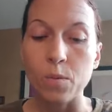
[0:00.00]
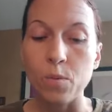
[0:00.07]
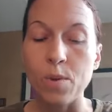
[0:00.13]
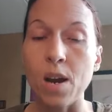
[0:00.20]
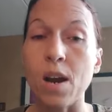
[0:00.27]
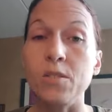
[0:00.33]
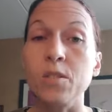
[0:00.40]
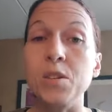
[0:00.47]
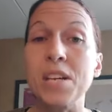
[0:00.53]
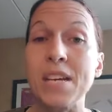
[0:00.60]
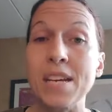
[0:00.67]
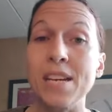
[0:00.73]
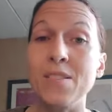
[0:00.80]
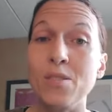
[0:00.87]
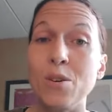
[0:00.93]
We are to
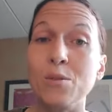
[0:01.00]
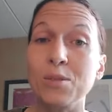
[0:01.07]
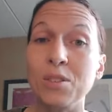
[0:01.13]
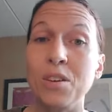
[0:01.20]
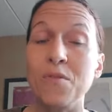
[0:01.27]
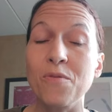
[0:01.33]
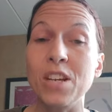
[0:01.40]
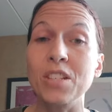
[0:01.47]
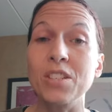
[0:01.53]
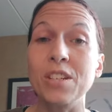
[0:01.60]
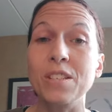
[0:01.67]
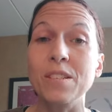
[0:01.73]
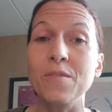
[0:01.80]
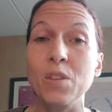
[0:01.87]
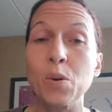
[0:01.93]
heed those
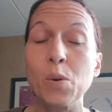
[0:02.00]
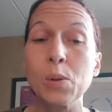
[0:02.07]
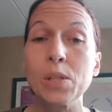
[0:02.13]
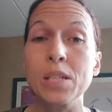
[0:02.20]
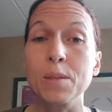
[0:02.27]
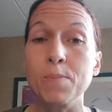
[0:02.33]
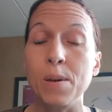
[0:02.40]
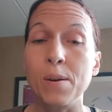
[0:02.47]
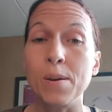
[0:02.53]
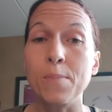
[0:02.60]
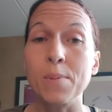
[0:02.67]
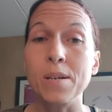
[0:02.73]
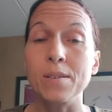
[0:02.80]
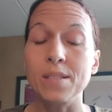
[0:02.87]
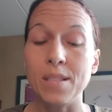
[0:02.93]
convictions of the Holy
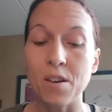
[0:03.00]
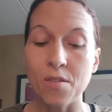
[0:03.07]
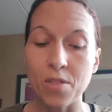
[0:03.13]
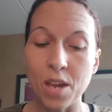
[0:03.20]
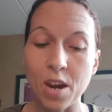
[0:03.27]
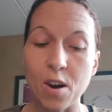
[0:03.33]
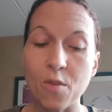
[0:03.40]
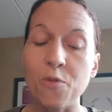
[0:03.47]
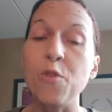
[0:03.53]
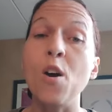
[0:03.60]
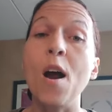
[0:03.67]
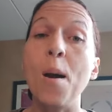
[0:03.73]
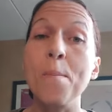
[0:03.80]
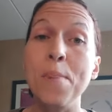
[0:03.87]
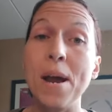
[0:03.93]
Spirit because they're there for
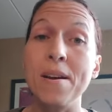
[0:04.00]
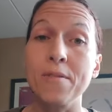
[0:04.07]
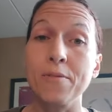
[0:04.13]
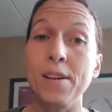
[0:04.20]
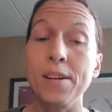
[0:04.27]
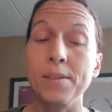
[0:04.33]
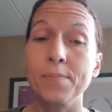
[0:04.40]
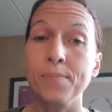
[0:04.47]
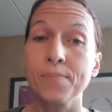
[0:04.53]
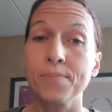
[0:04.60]
our benefit.